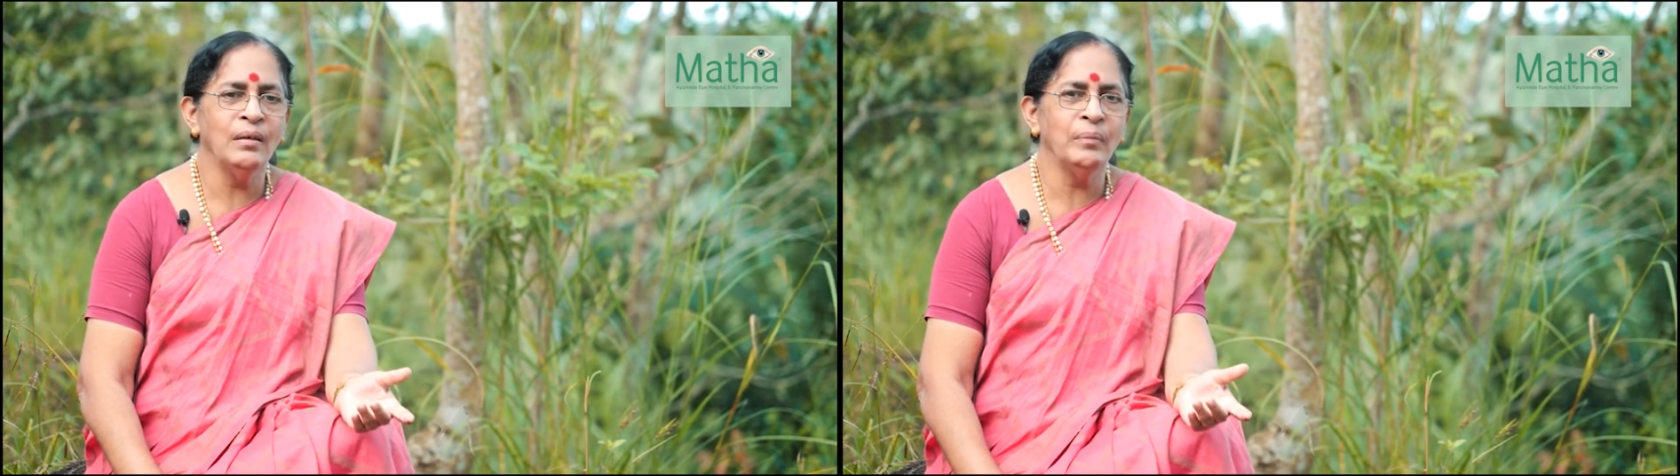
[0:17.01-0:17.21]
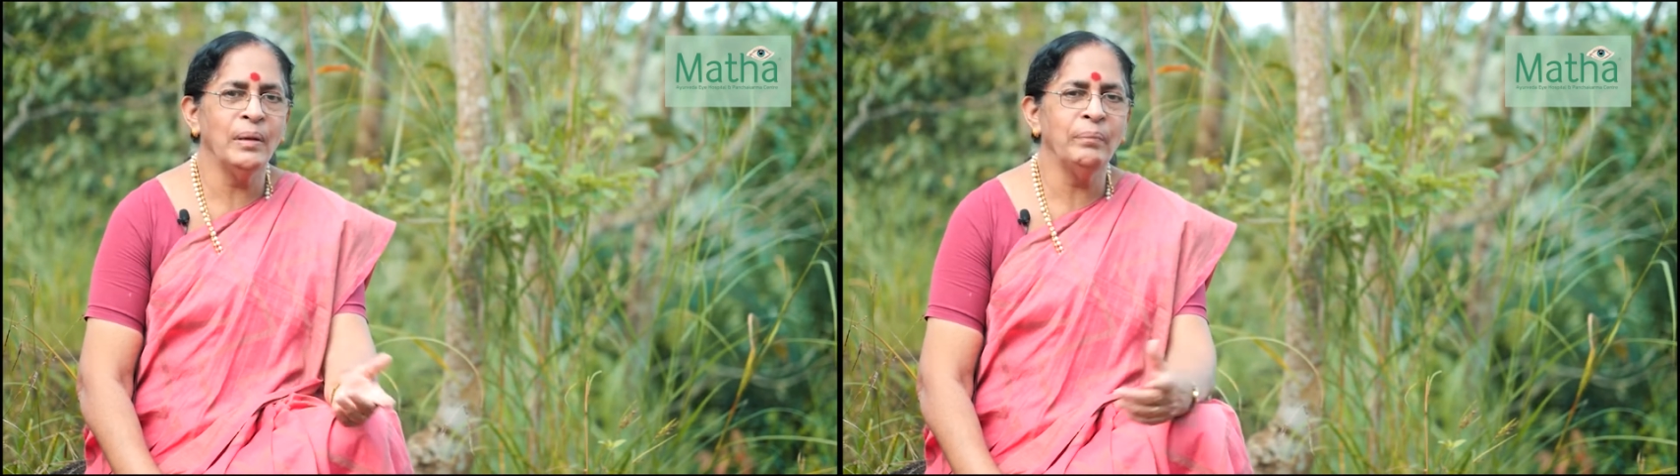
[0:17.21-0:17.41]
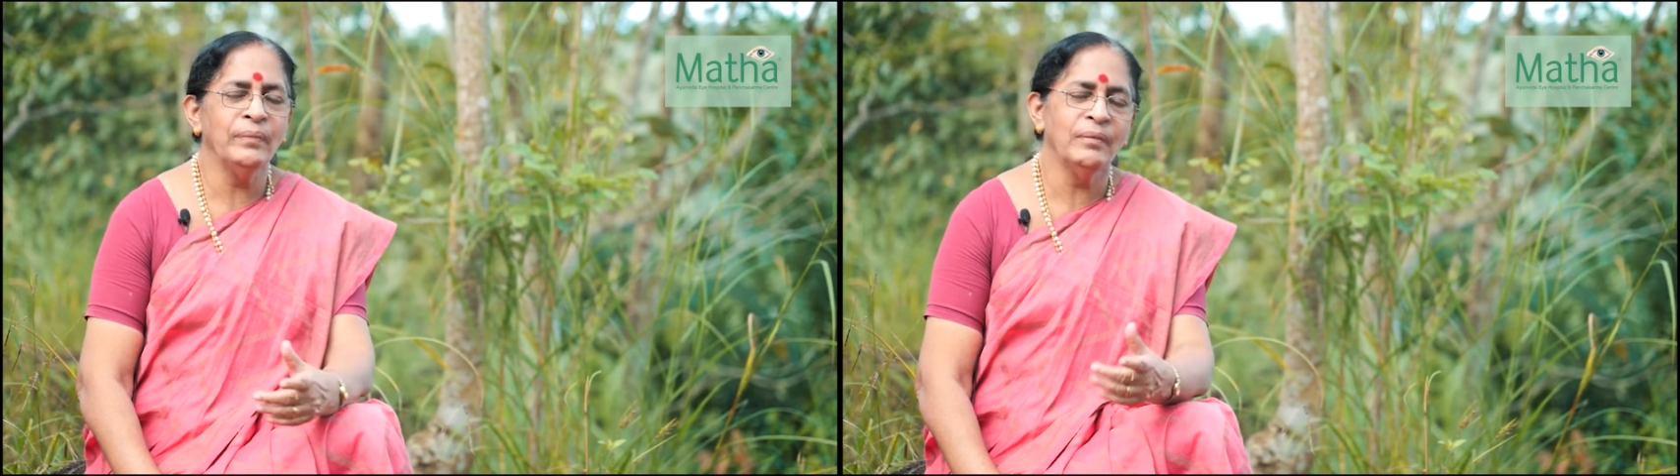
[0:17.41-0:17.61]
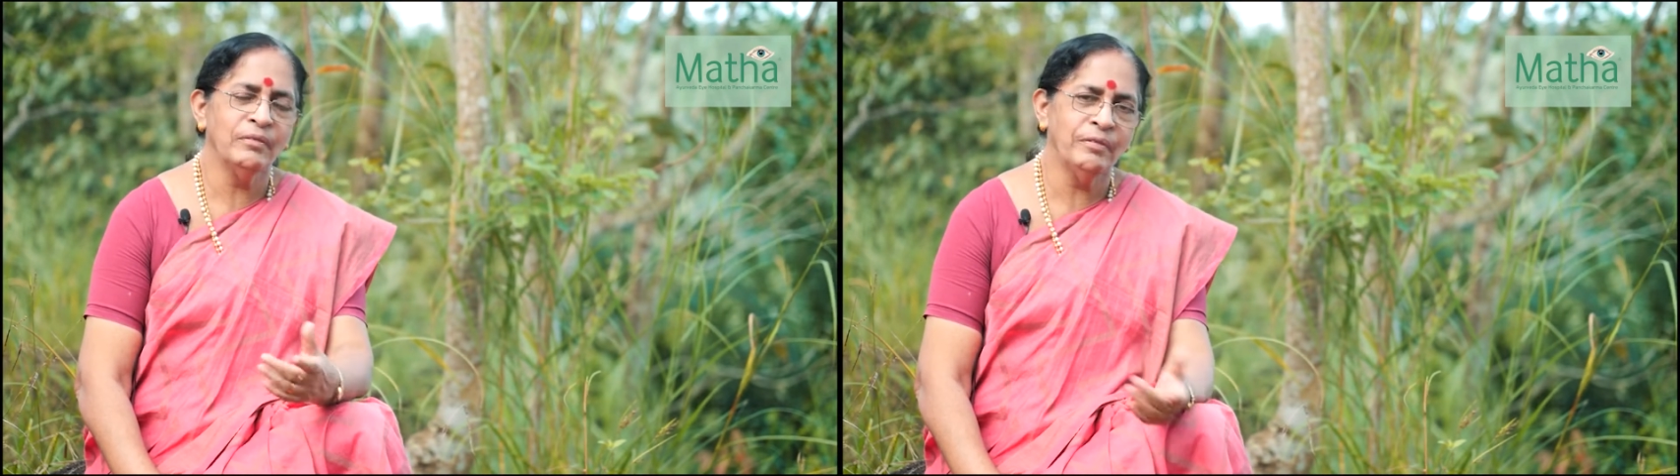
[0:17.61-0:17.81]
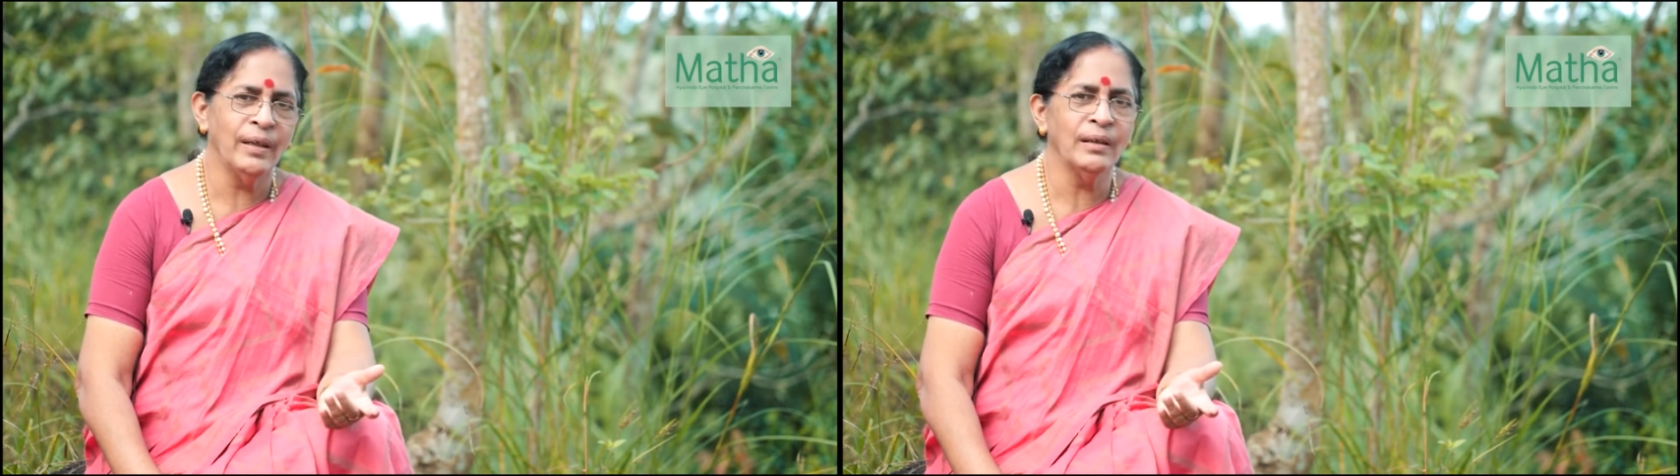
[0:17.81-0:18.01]
my
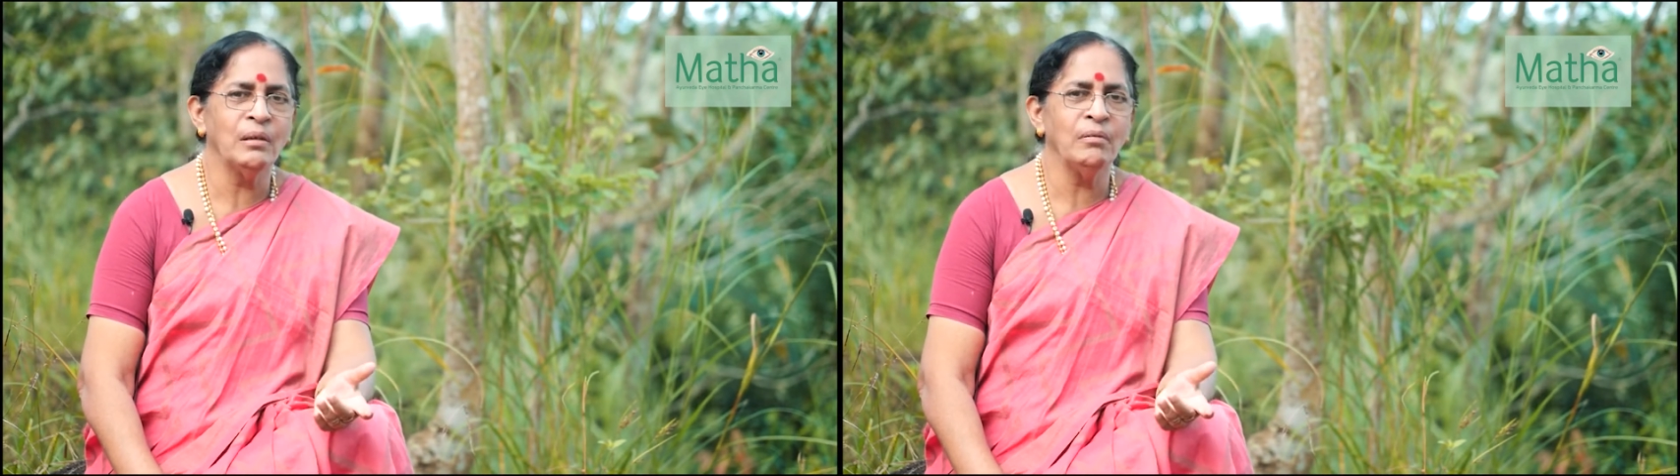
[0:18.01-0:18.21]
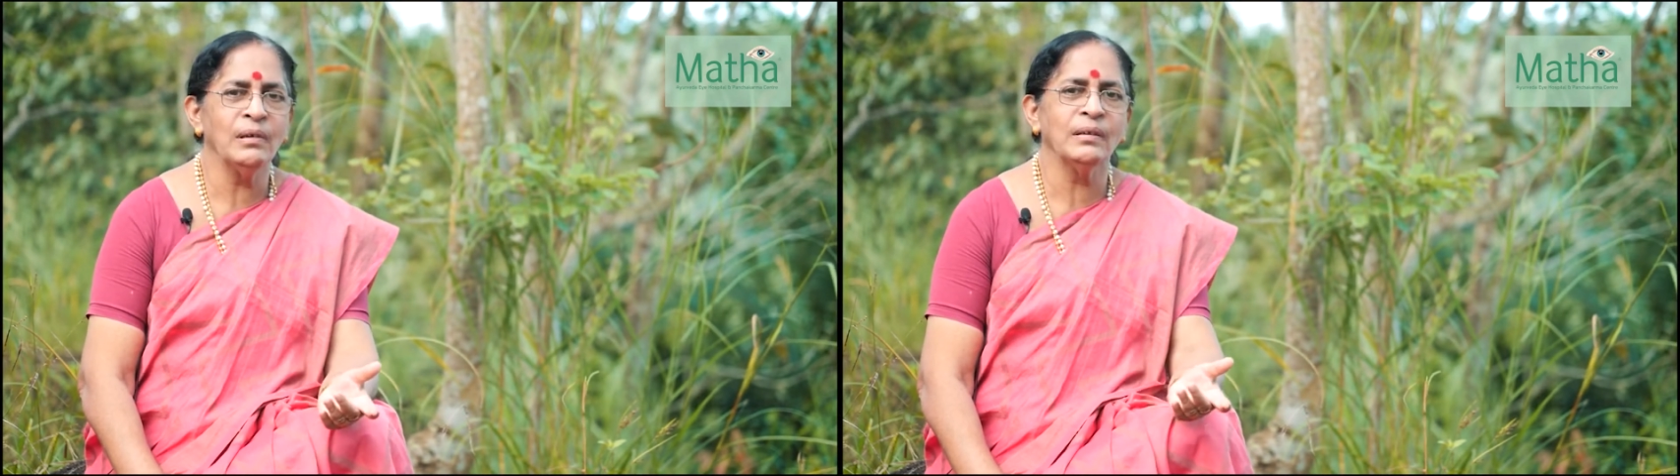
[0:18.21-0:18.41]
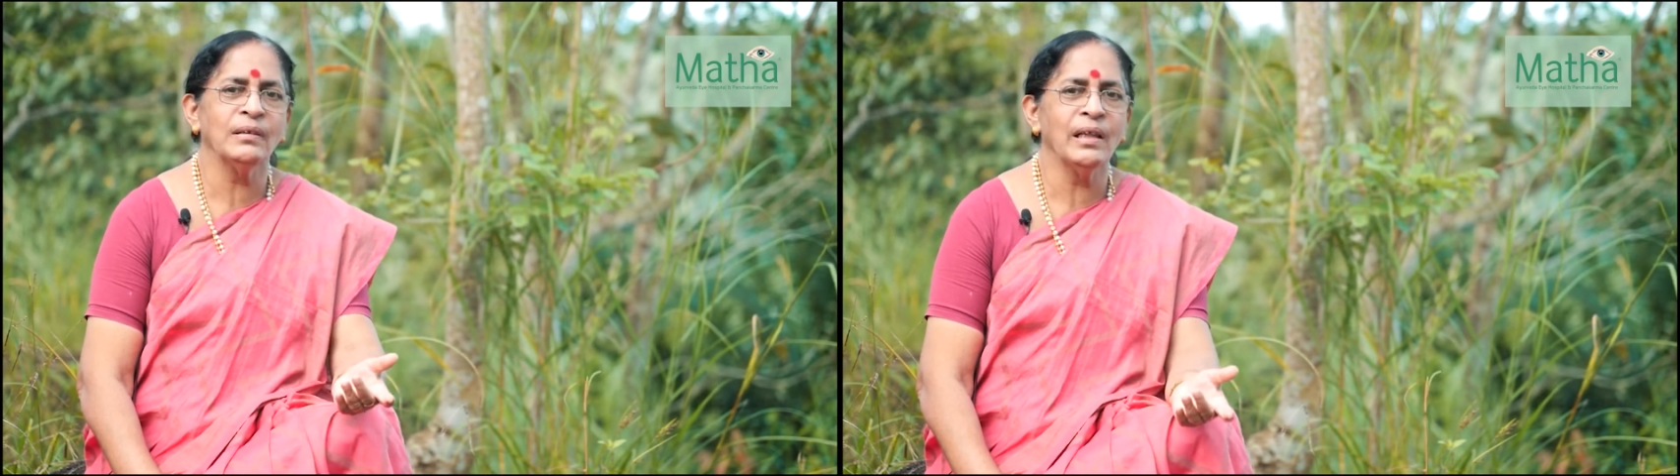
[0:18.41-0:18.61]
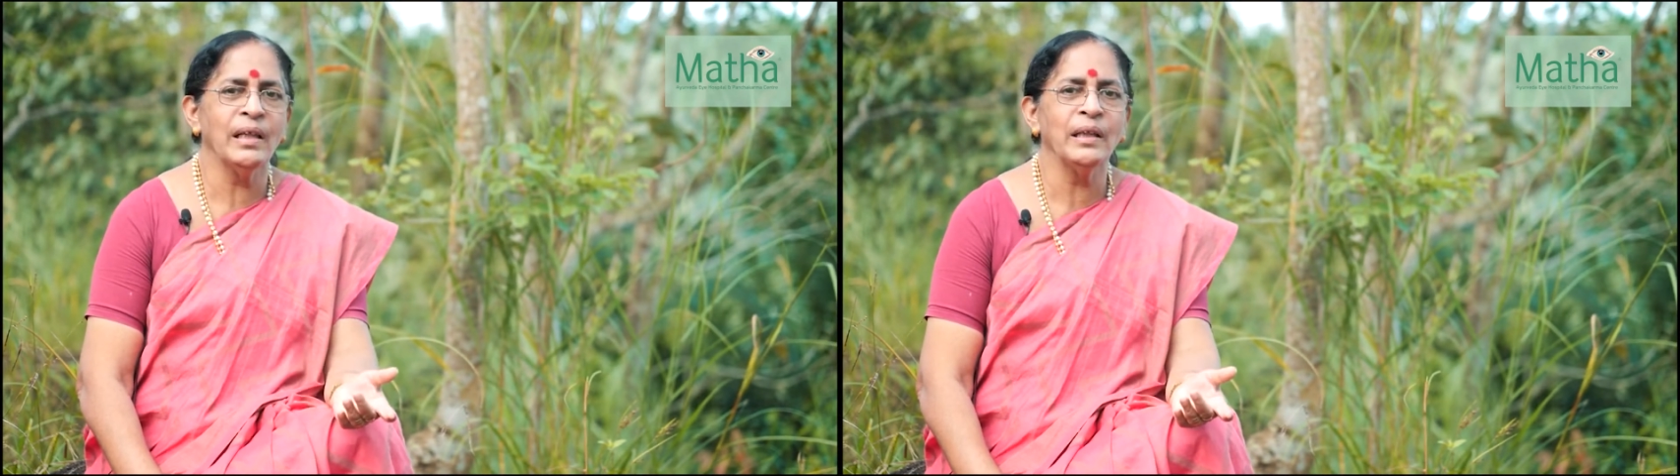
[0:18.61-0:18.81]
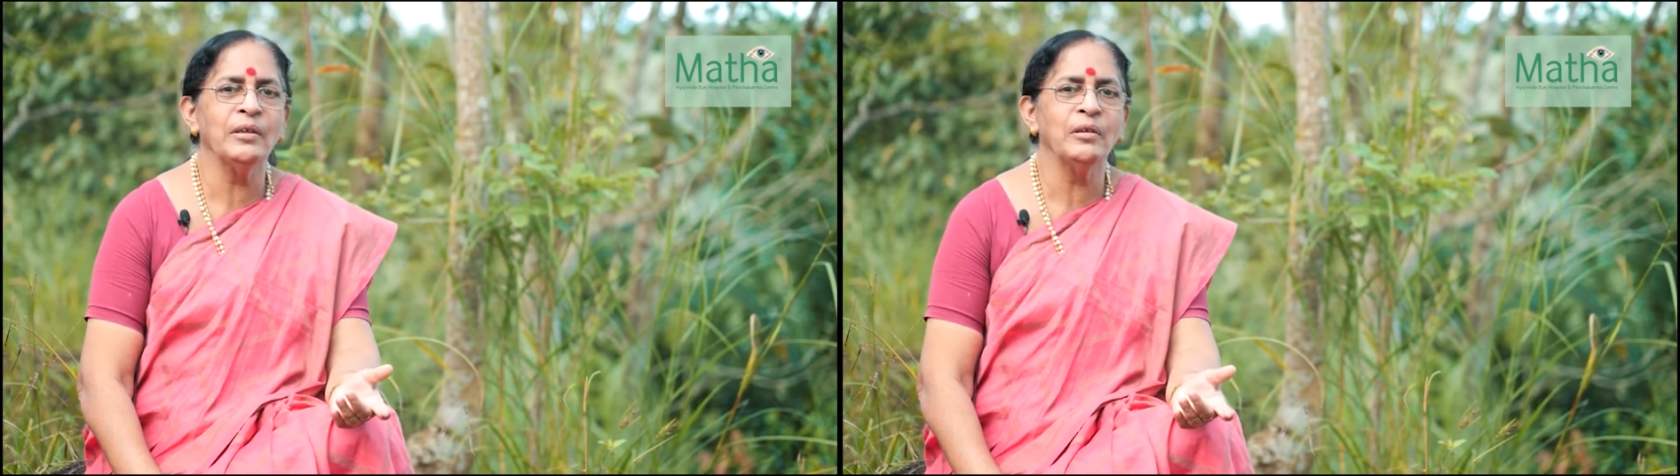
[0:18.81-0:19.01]
father was
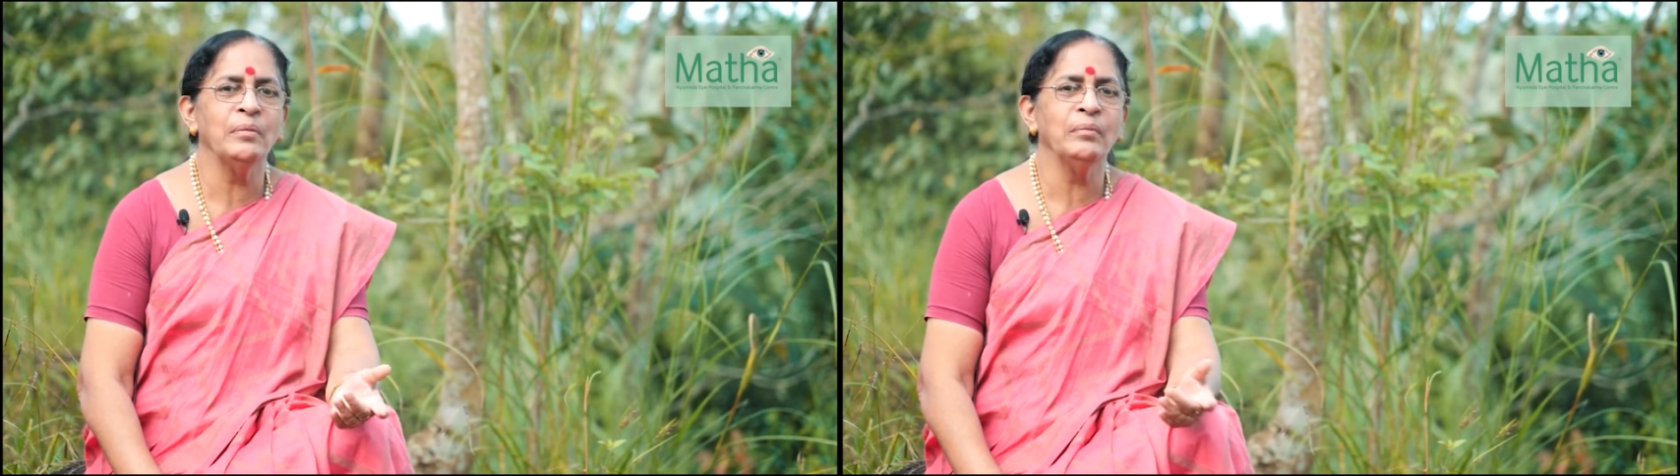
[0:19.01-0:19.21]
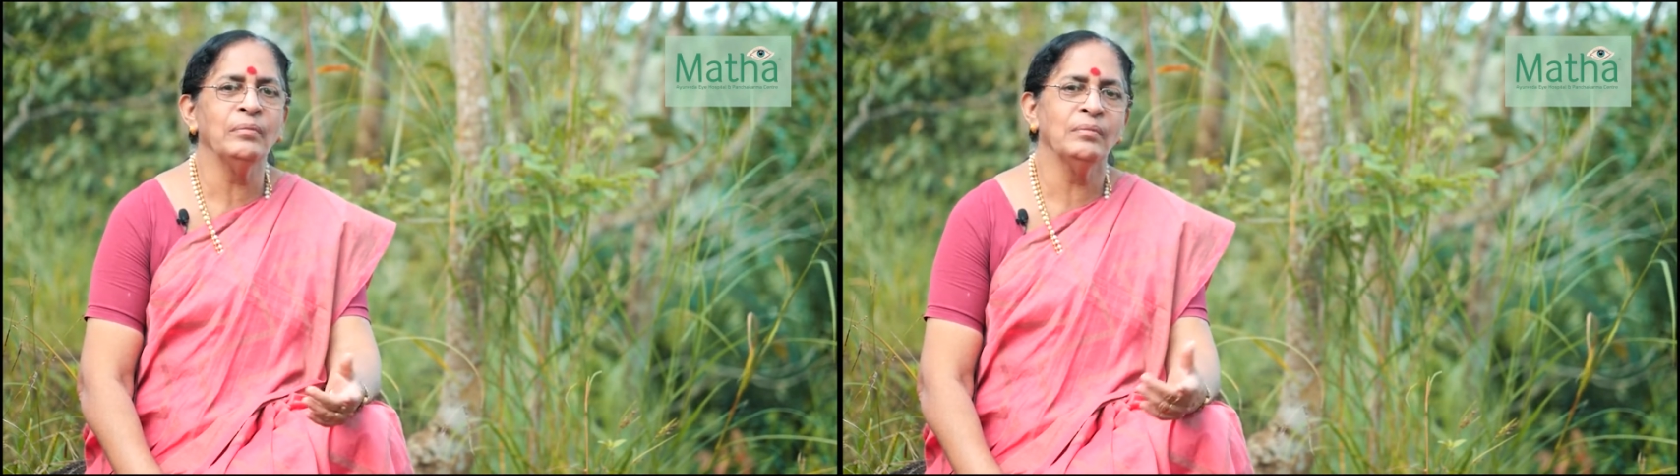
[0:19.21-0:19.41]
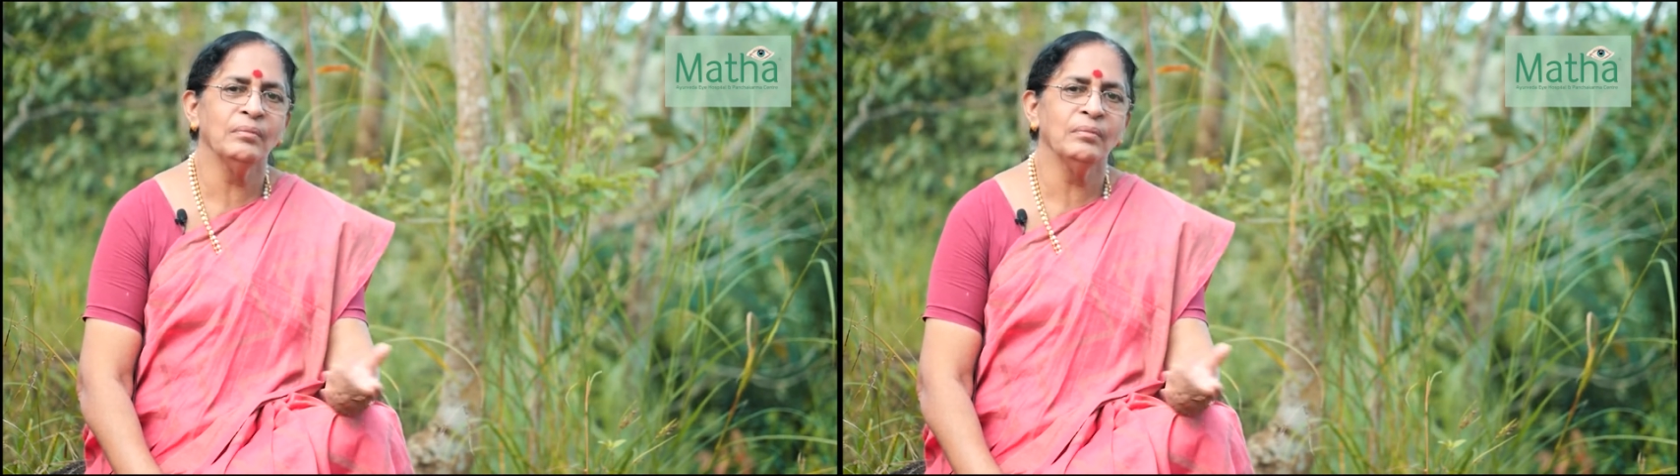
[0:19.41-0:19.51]
trying to